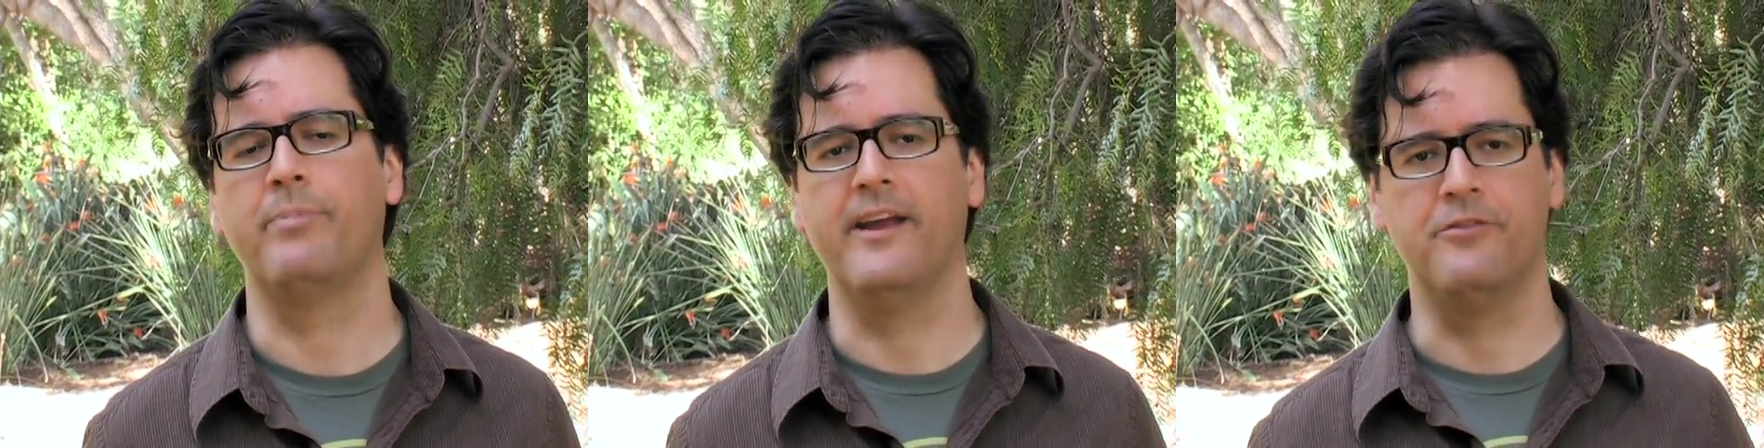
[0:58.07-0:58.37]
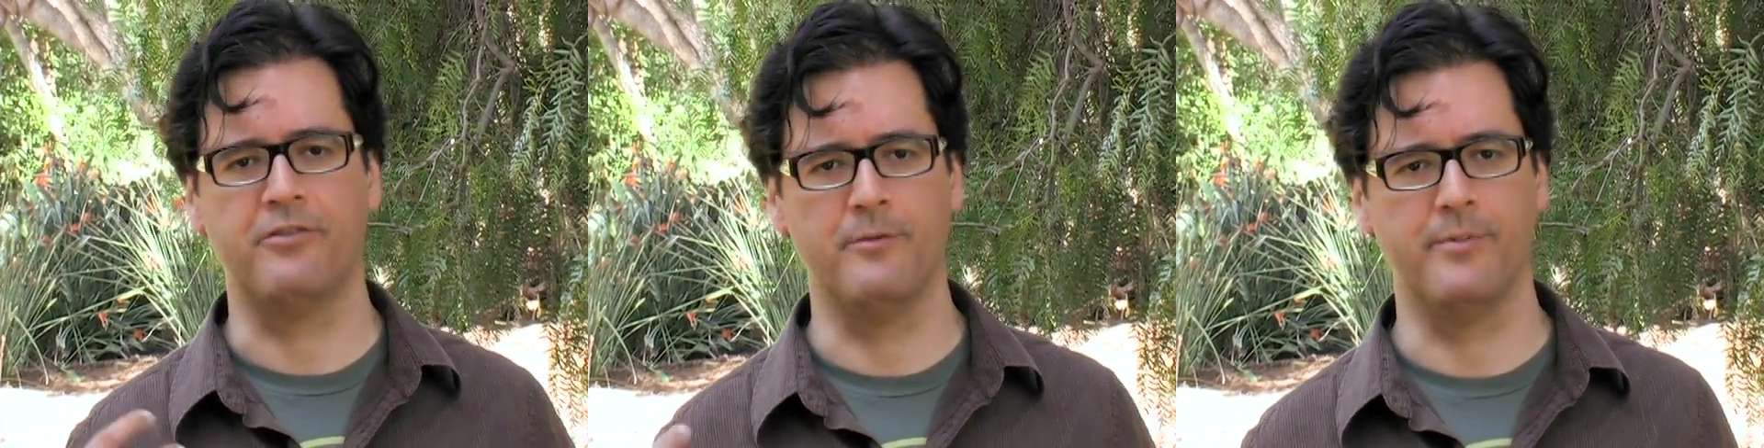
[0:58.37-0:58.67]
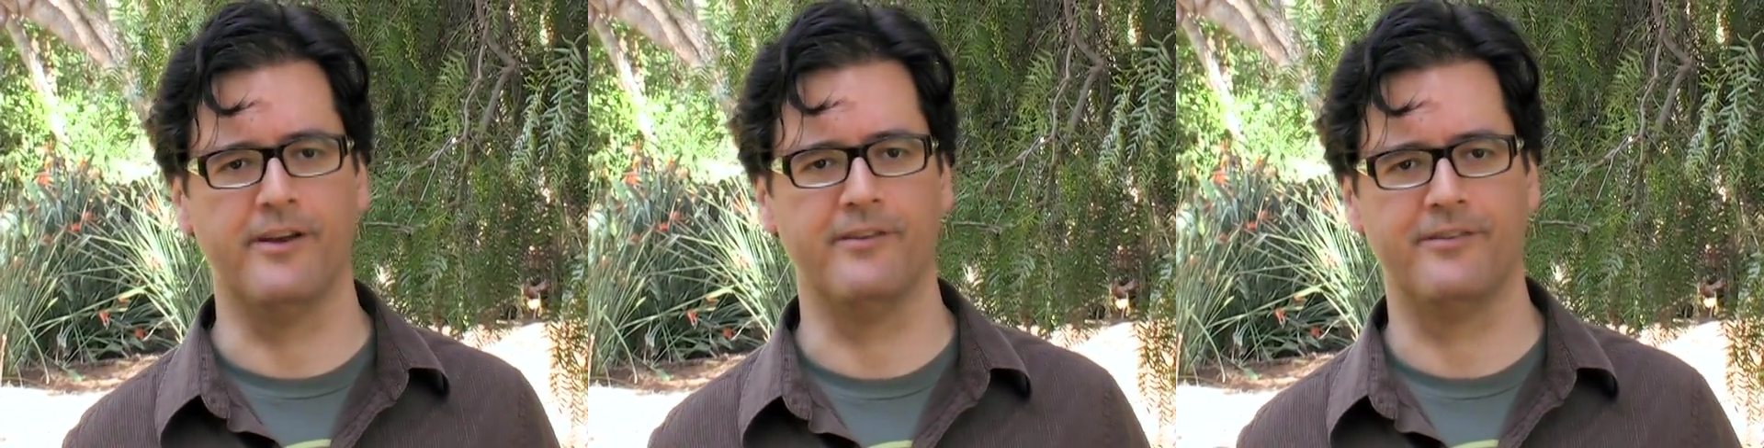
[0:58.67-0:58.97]
pay
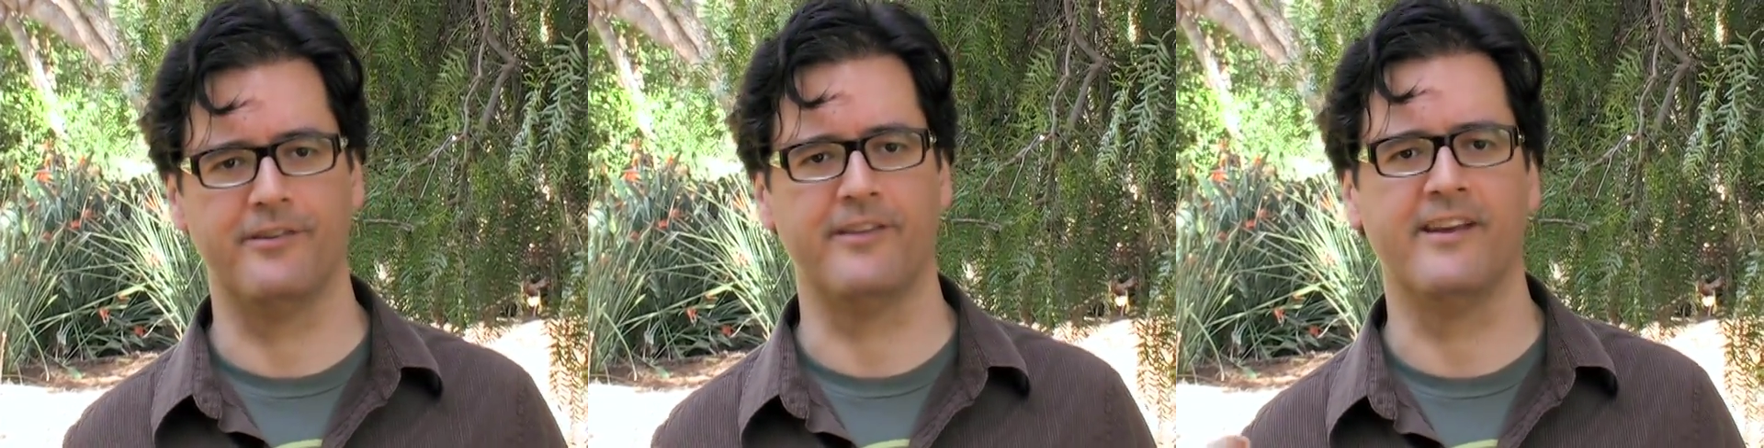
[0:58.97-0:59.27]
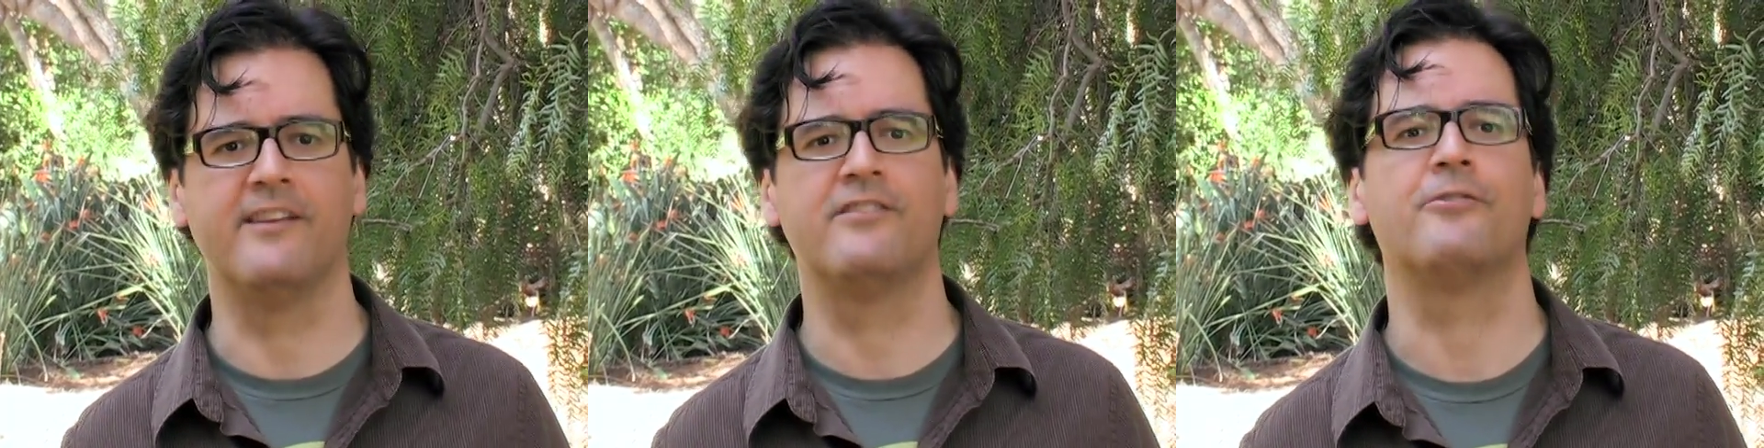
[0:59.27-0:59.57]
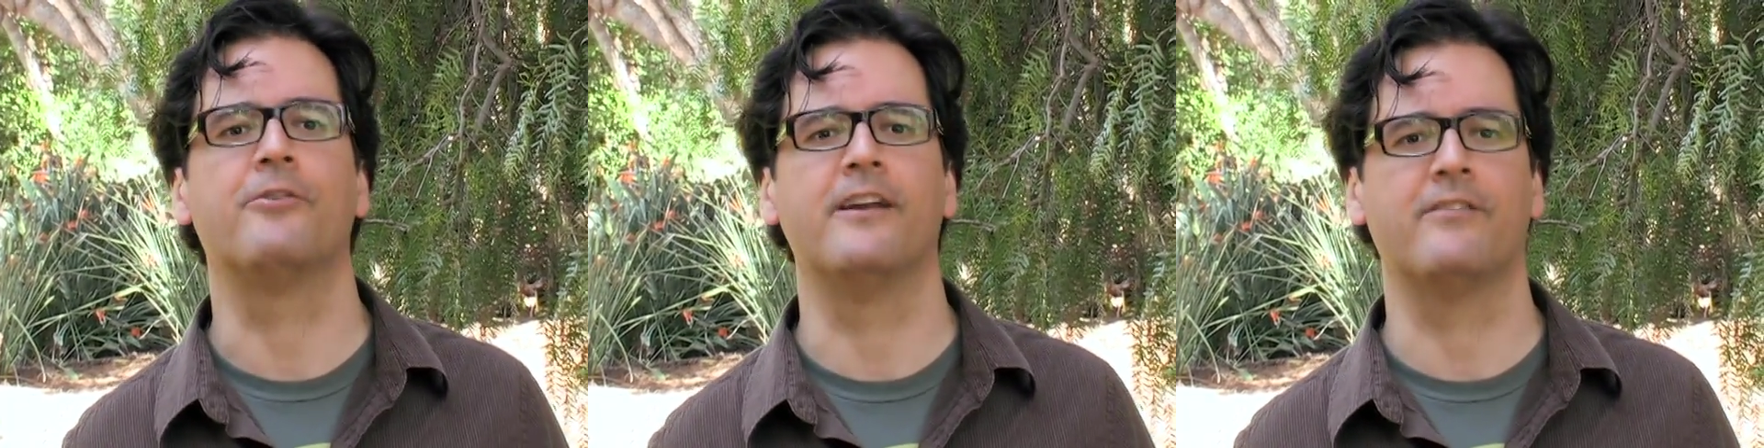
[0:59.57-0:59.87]
tribute to the
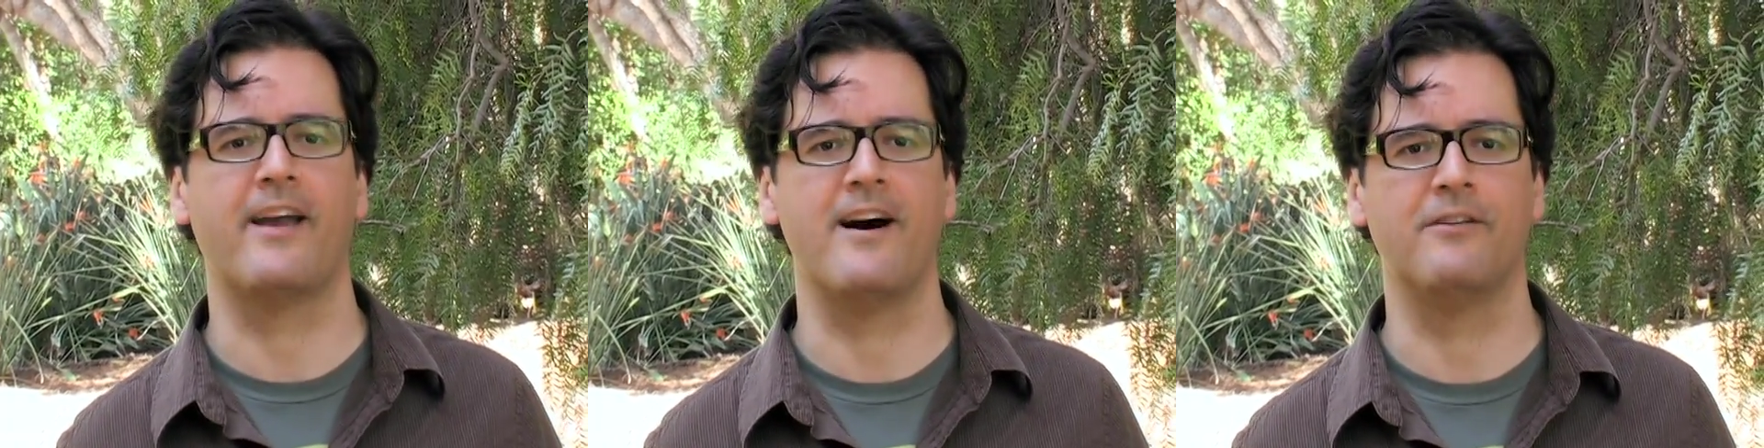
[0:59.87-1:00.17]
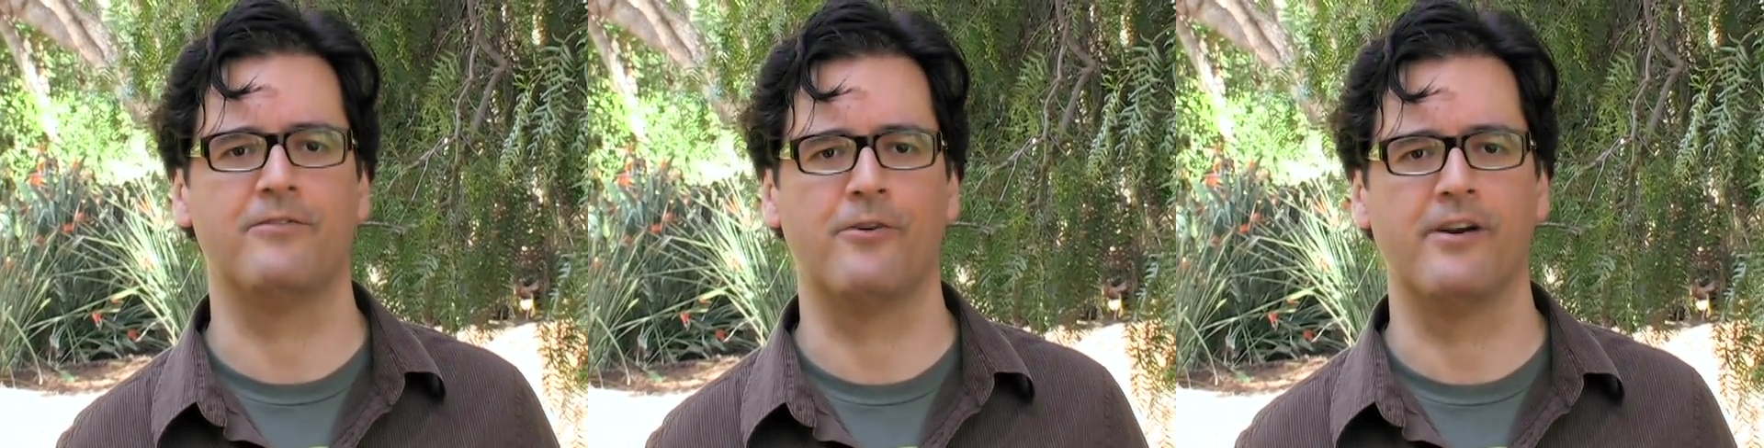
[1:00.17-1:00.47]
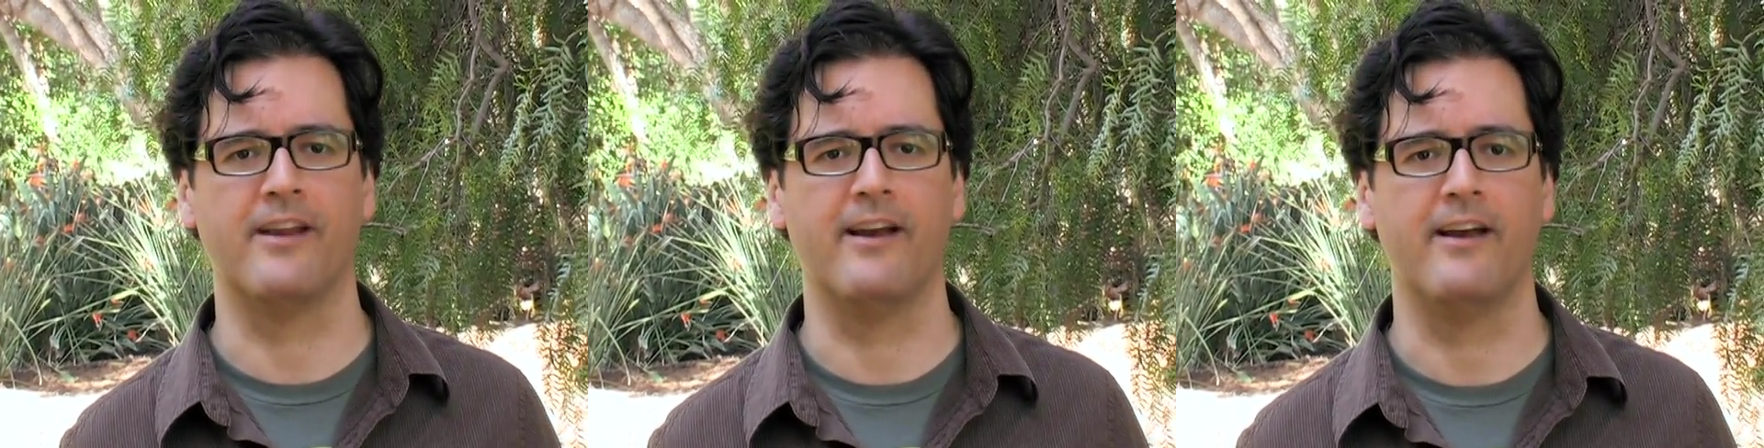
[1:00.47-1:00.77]
history of
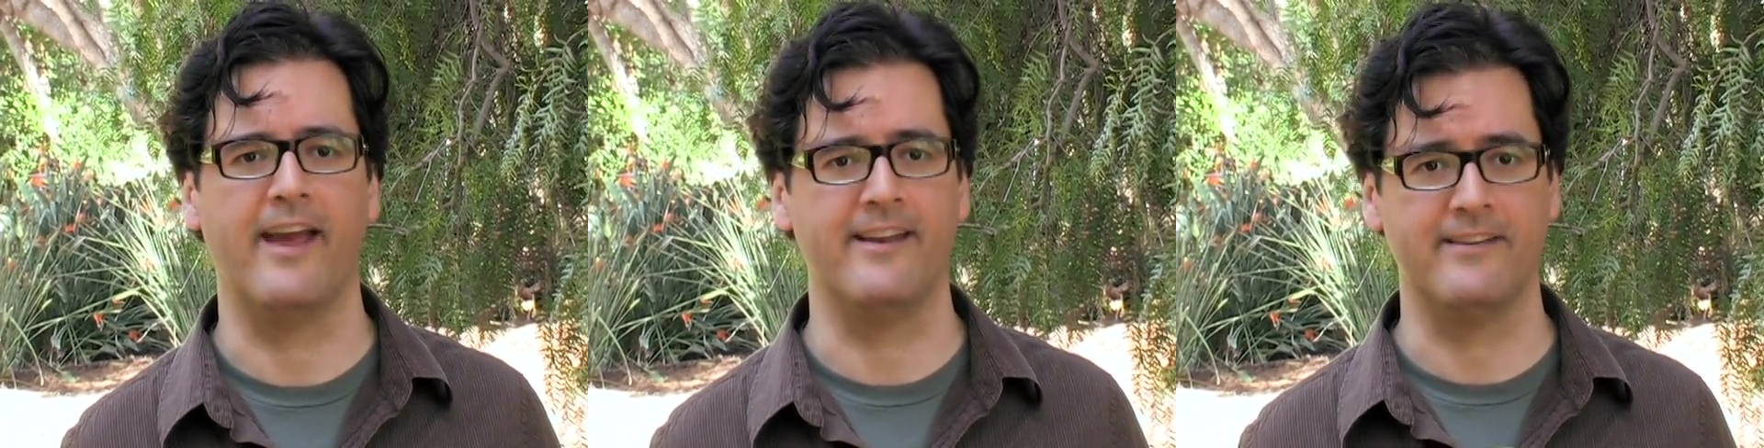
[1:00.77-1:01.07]
California. And